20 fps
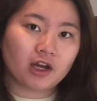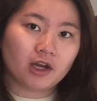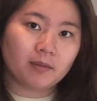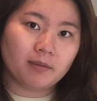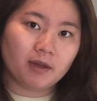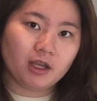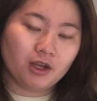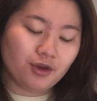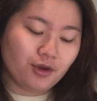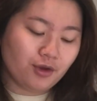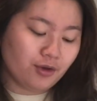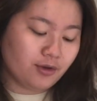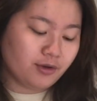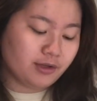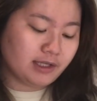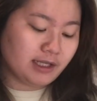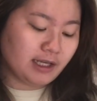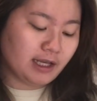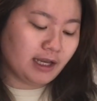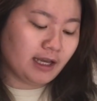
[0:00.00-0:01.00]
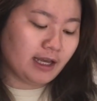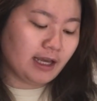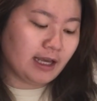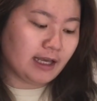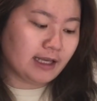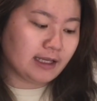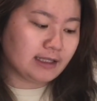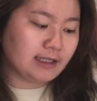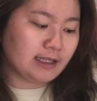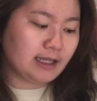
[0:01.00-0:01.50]
gonna be using
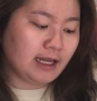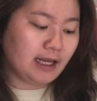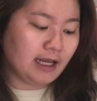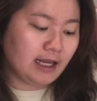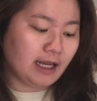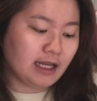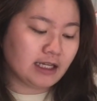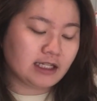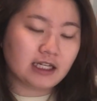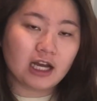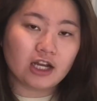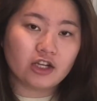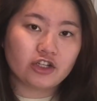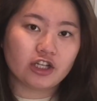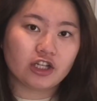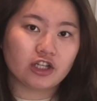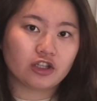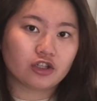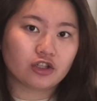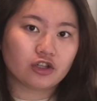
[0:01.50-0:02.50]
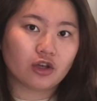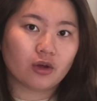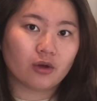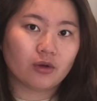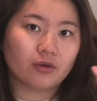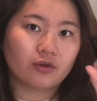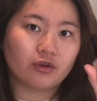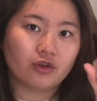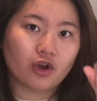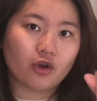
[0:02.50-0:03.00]
is the Touch in
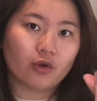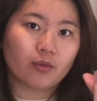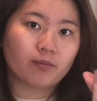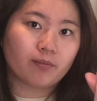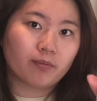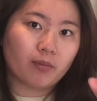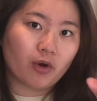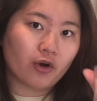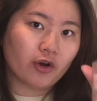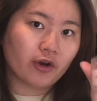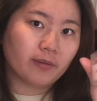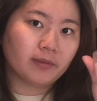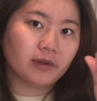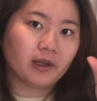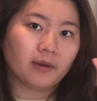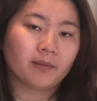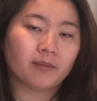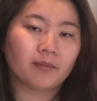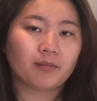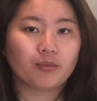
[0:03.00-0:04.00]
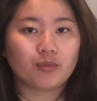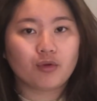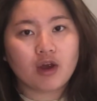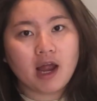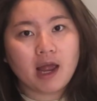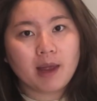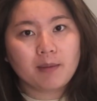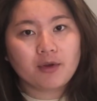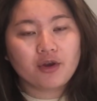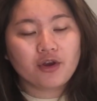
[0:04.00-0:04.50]
Soul No Poreblem
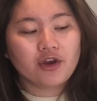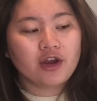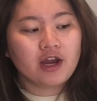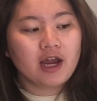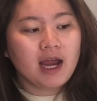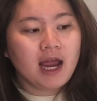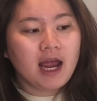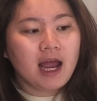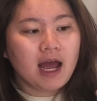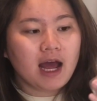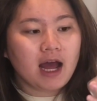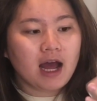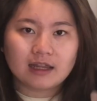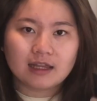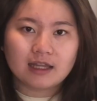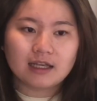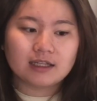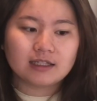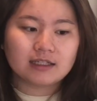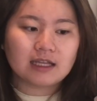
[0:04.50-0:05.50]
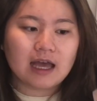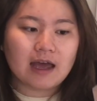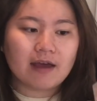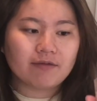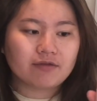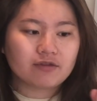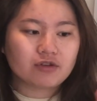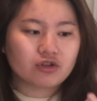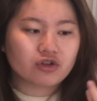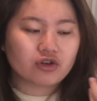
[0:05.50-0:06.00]
Primer. This
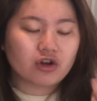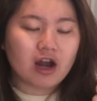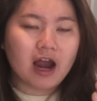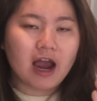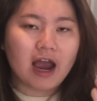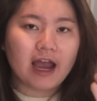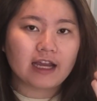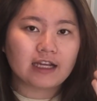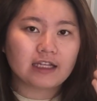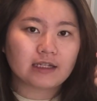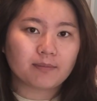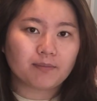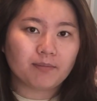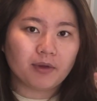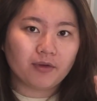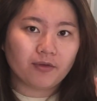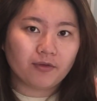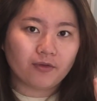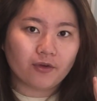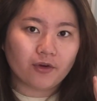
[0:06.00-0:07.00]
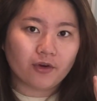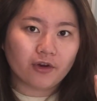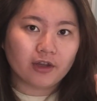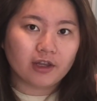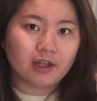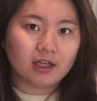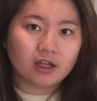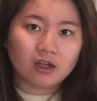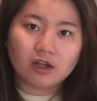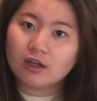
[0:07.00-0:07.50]
I've tried before
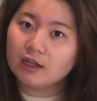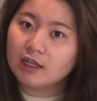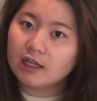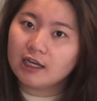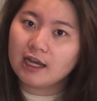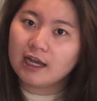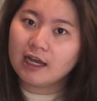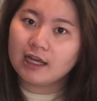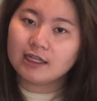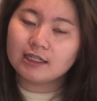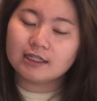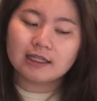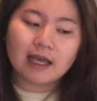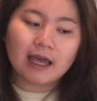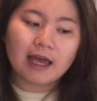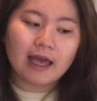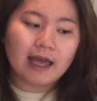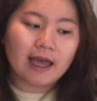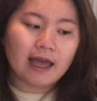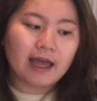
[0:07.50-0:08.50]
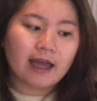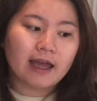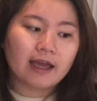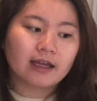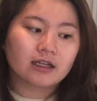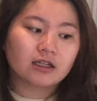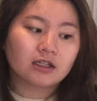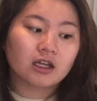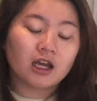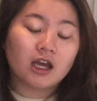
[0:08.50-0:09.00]
the holidays
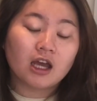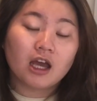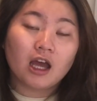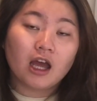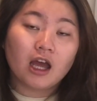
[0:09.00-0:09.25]
and